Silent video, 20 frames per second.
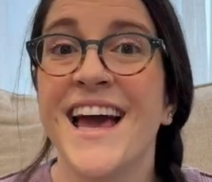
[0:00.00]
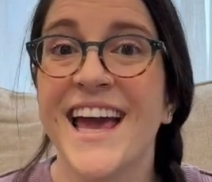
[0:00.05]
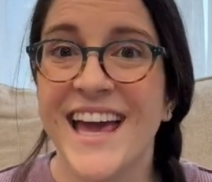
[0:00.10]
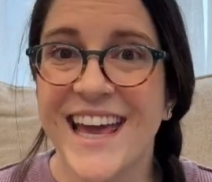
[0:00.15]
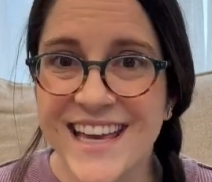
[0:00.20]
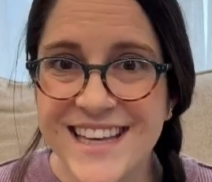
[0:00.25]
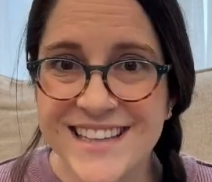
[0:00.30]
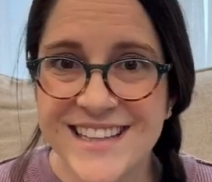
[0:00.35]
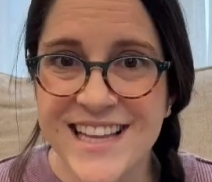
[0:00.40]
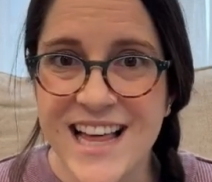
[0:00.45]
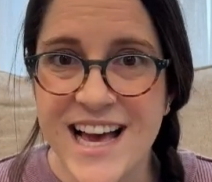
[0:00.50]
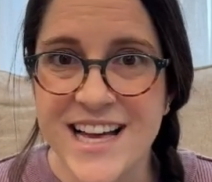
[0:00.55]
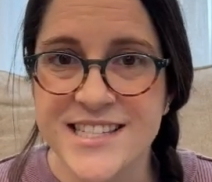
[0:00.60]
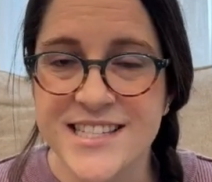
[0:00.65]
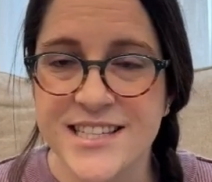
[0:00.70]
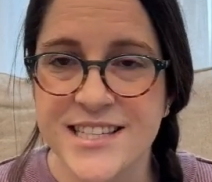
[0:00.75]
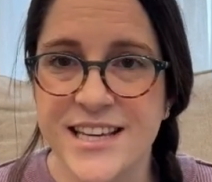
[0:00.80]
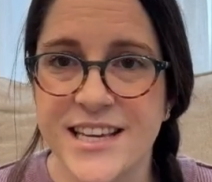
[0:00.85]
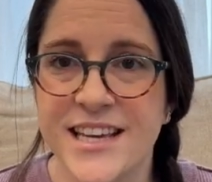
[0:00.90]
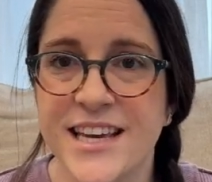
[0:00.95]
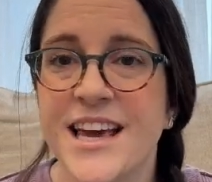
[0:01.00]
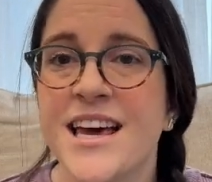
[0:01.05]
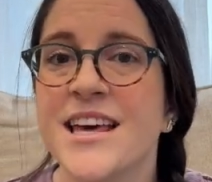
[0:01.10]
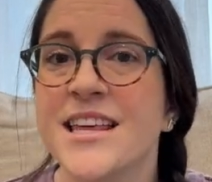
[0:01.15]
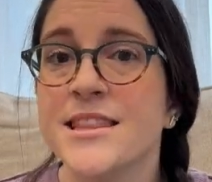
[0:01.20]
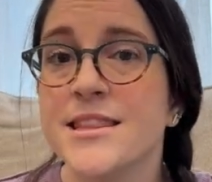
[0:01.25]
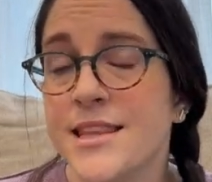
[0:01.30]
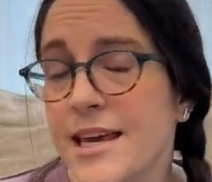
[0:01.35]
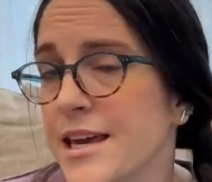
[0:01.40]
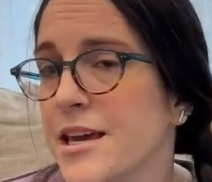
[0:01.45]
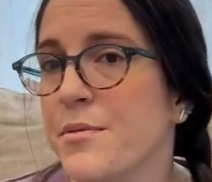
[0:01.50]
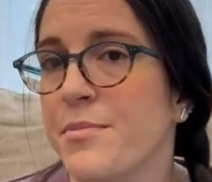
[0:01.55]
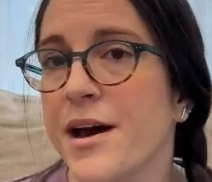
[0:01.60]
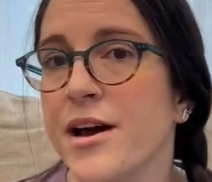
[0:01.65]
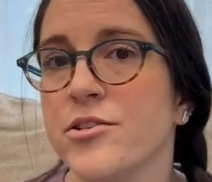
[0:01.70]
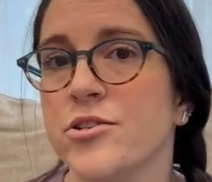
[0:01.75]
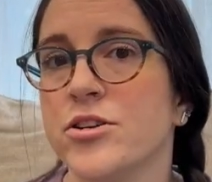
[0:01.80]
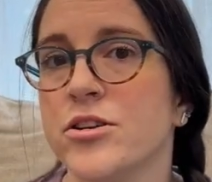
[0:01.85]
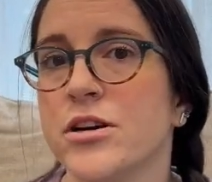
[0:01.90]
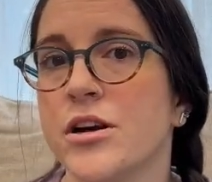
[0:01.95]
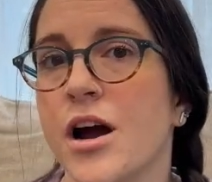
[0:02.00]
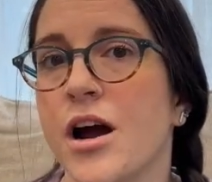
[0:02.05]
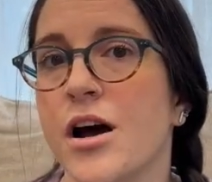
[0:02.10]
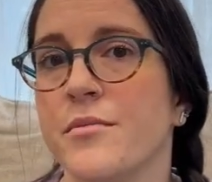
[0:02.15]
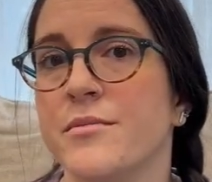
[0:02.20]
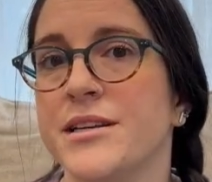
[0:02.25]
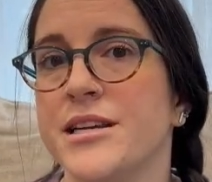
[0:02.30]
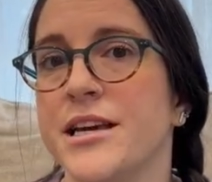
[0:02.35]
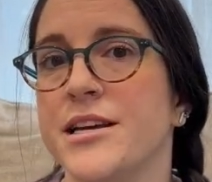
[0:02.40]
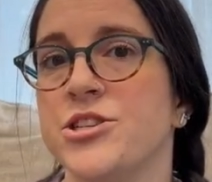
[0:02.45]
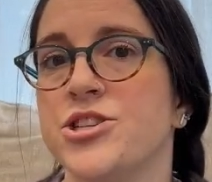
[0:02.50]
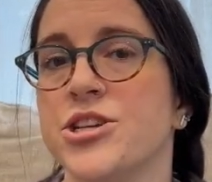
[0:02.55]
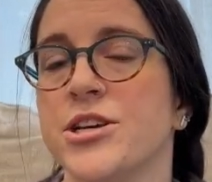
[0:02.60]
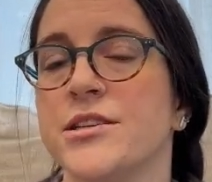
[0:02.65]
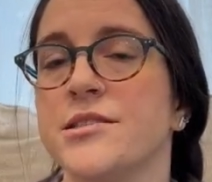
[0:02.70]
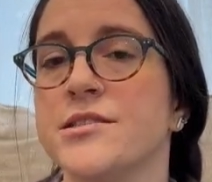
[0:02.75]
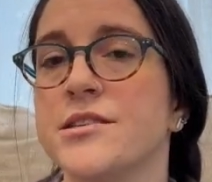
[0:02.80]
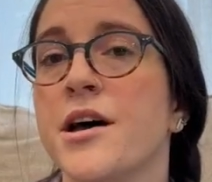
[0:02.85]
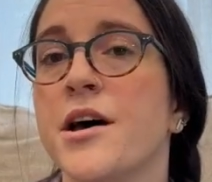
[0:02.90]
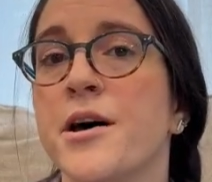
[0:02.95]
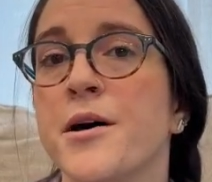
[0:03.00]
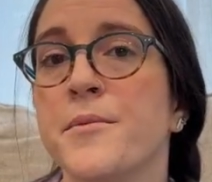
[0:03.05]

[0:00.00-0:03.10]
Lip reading: And lastly, think about your accommodations.